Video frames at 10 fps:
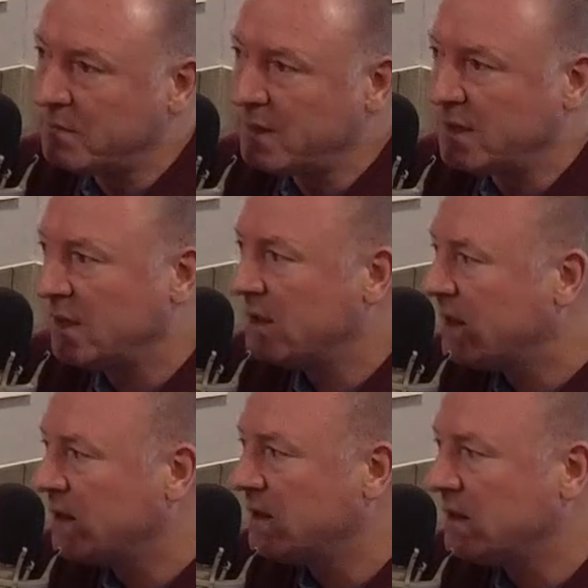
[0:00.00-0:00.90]
I mean, I,
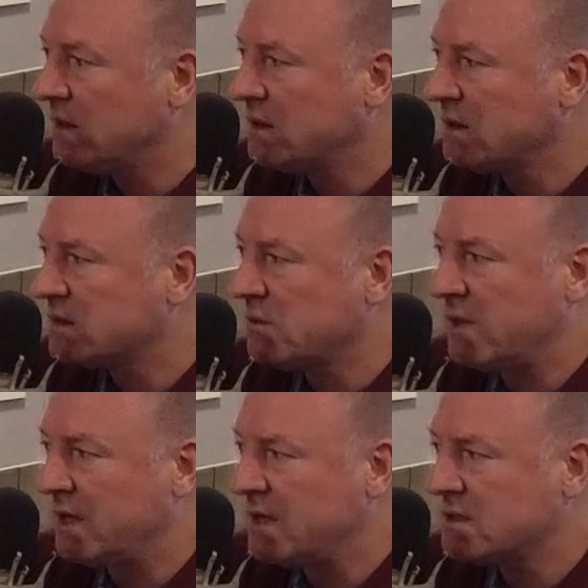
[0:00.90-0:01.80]
I, that's the
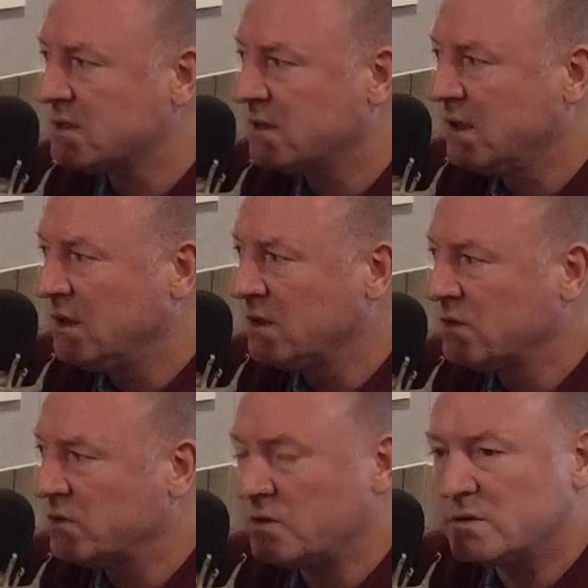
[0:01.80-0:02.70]
way it is. And
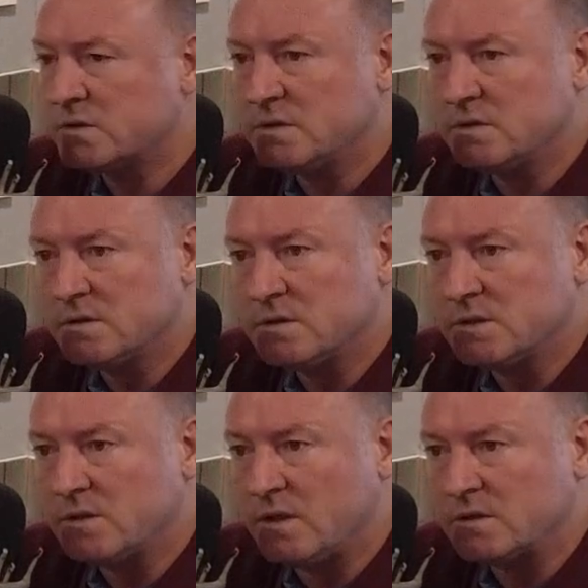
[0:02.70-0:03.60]
good luck to
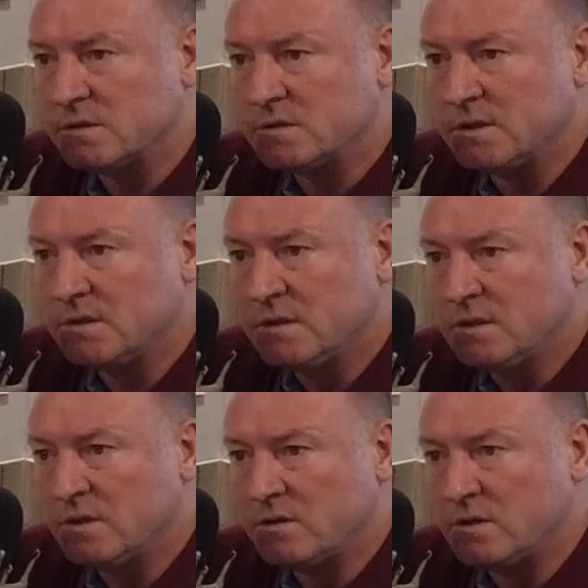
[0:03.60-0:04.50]
to Arsenal
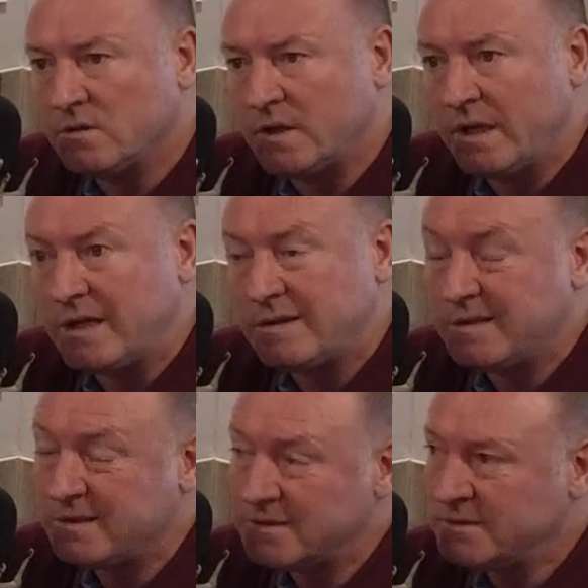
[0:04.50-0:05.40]
on on the night.
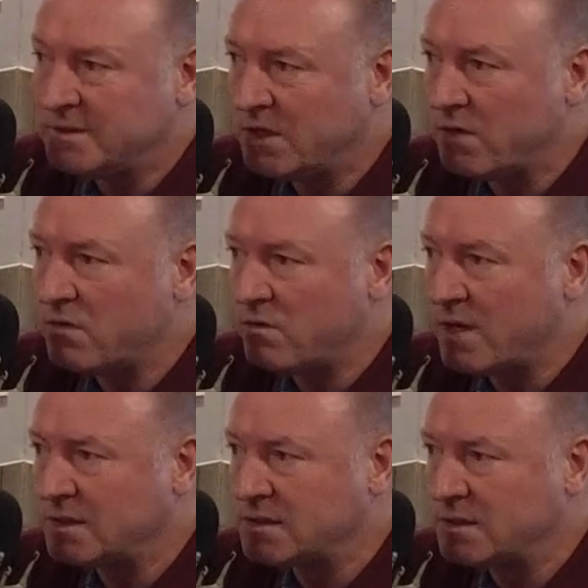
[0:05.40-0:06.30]
They they got it
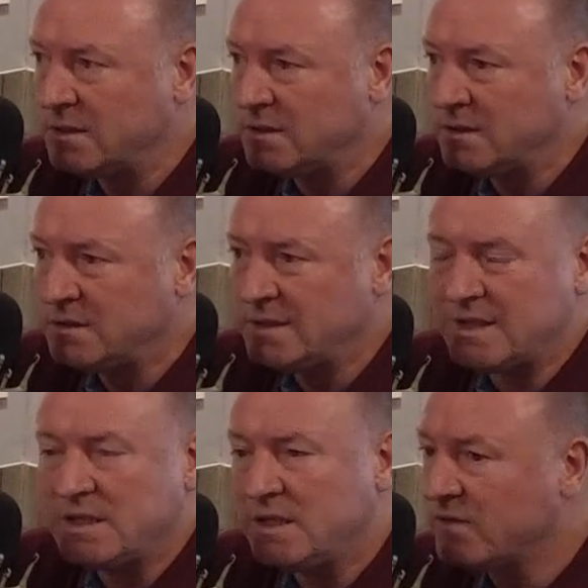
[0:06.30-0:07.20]
right. They
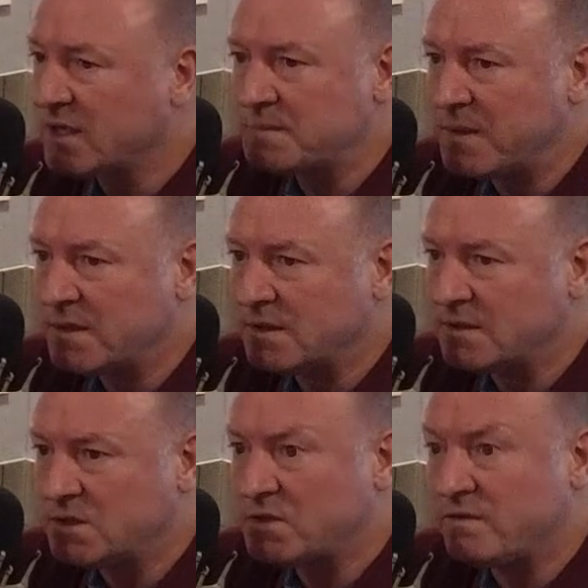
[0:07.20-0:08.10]
didn't even expect
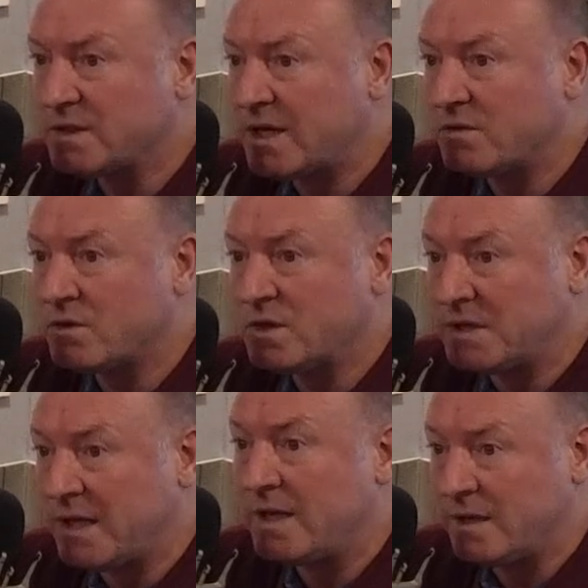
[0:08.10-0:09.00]
it. They travel down on the
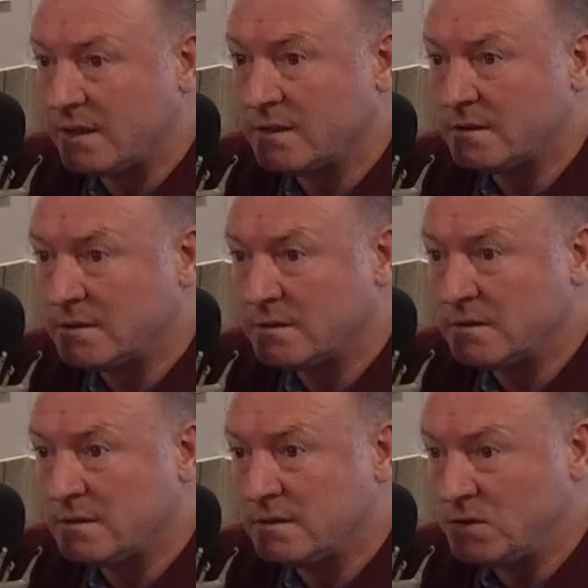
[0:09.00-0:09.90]
day.
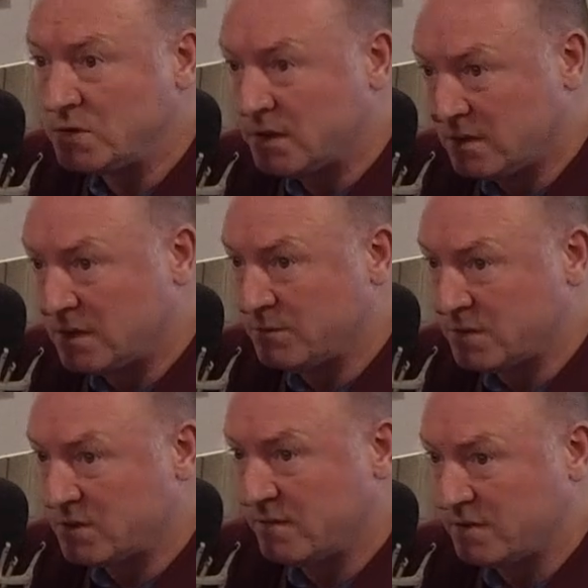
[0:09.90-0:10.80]
Usually
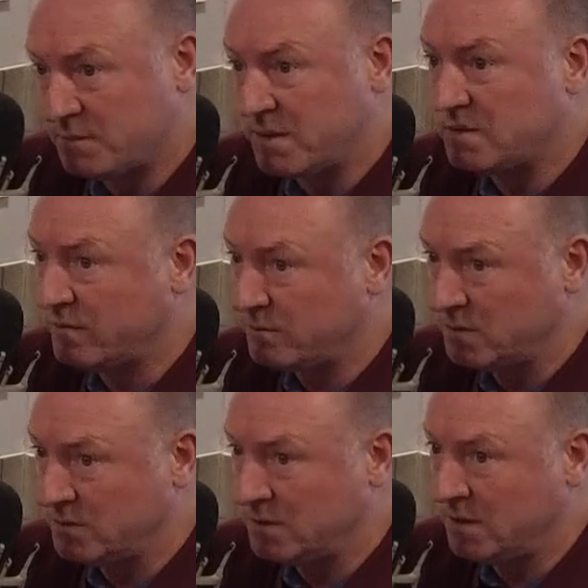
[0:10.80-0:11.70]
teams travel, especially
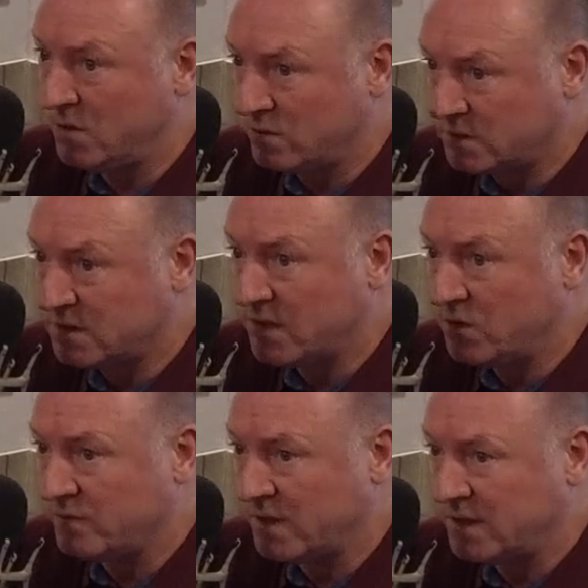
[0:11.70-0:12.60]
from London, they go stay
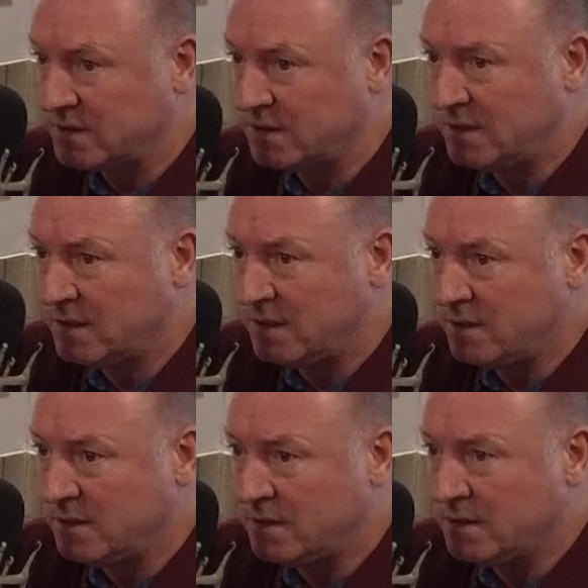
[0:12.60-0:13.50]
overnight. Mm.
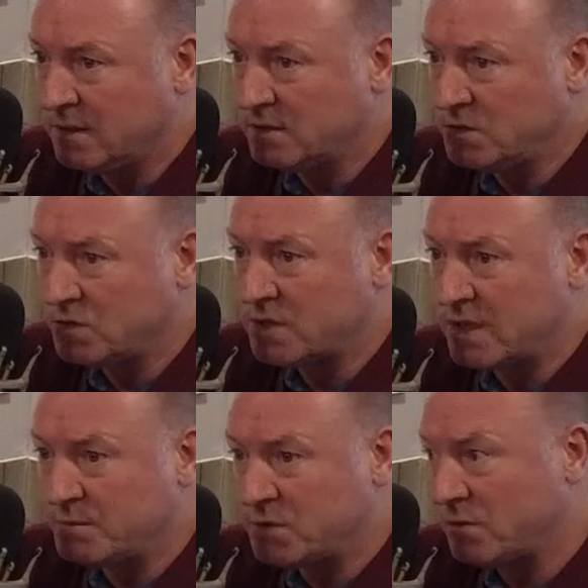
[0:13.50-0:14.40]
George
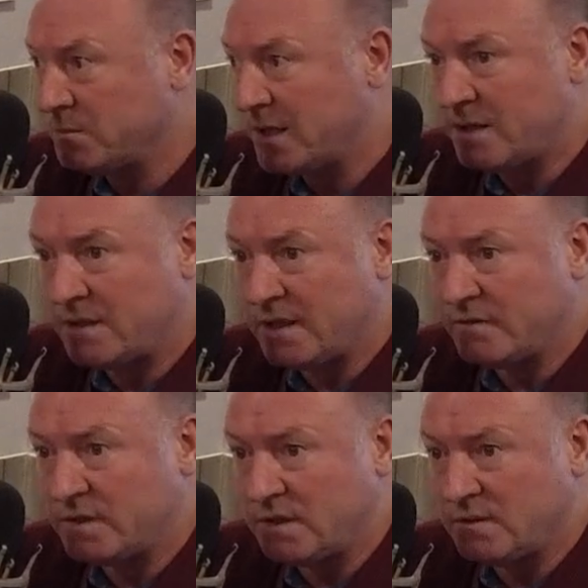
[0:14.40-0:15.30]
Graham took them down in the
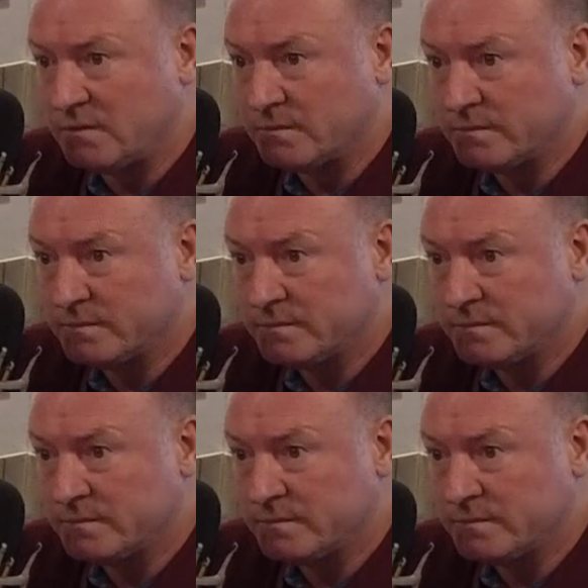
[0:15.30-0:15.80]
afternoon.